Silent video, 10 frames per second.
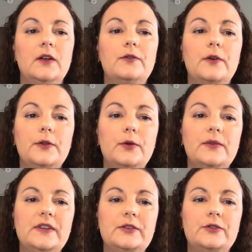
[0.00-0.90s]
Further
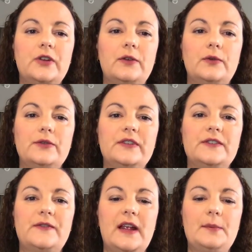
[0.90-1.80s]
research on Rose's
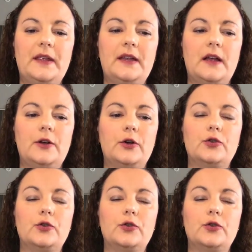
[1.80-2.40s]
family on her